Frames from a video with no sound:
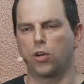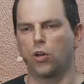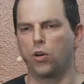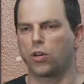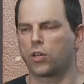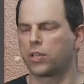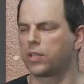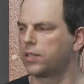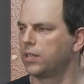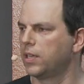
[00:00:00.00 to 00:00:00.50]

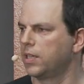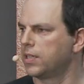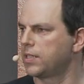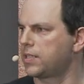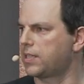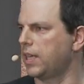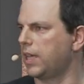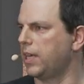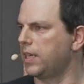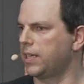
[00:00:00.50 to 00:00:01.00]
clock
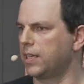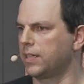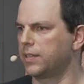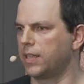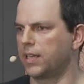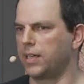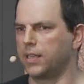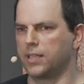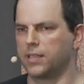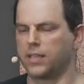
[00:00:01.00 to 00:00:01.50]
stating
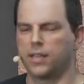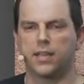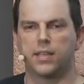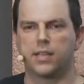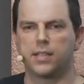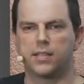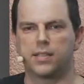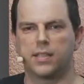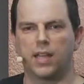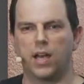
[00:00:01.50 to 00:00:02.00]
that it,
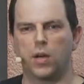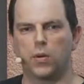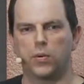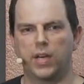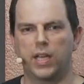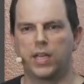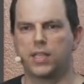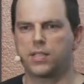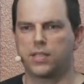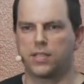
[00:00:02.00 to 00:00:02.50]
it is now
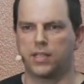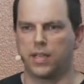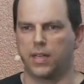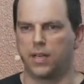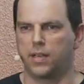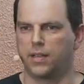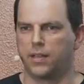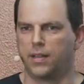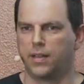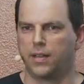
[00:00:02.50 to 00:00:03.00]
next
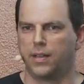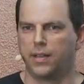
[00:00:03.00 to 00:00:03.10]
year,